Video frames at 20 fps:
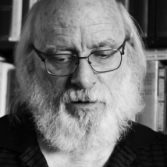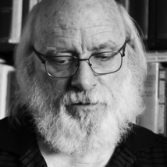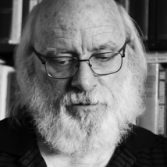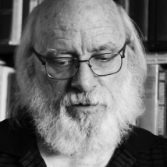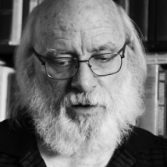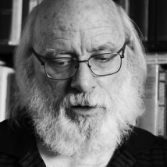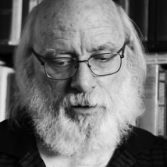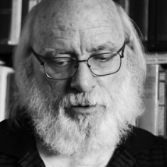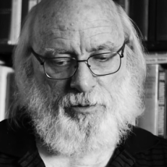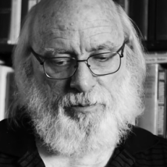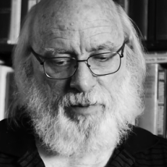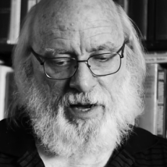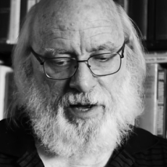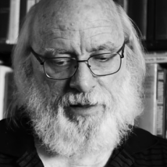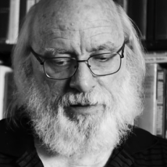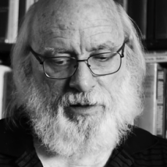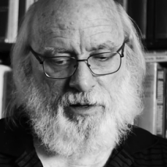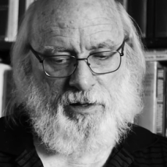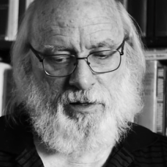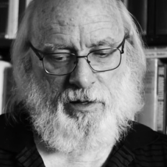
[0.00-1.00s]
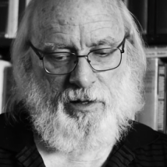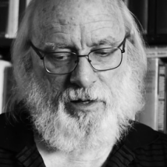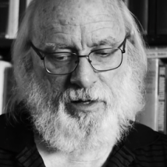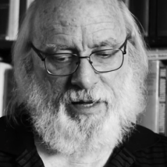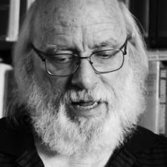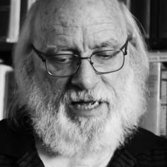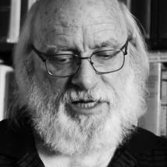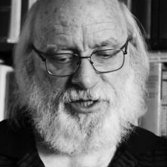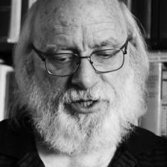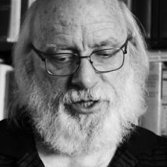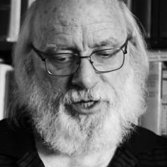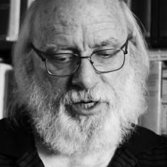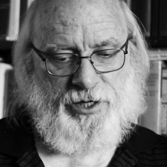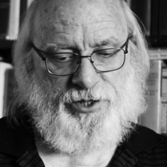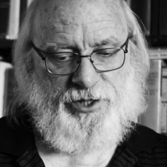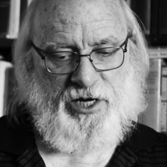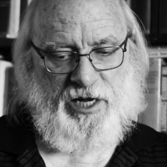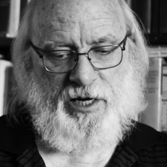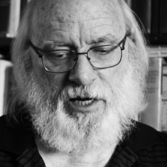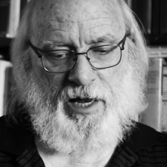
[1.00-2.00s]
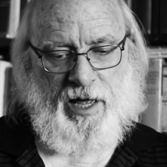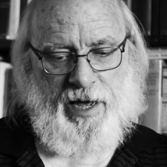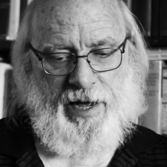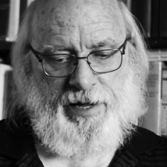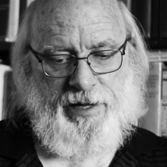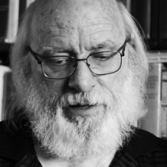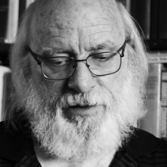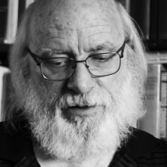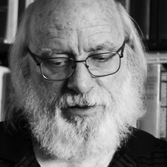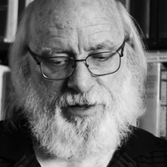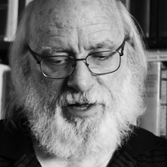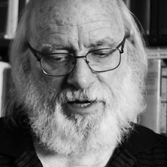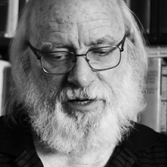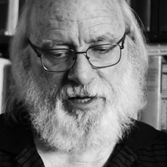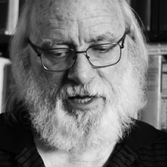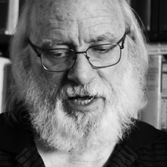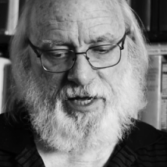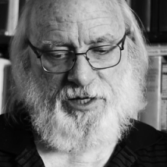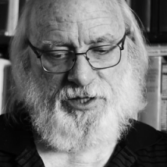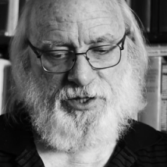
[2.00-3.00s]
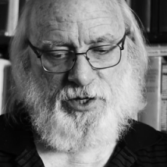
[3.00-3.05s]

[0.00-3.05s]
followed by the last judge, Eli, then King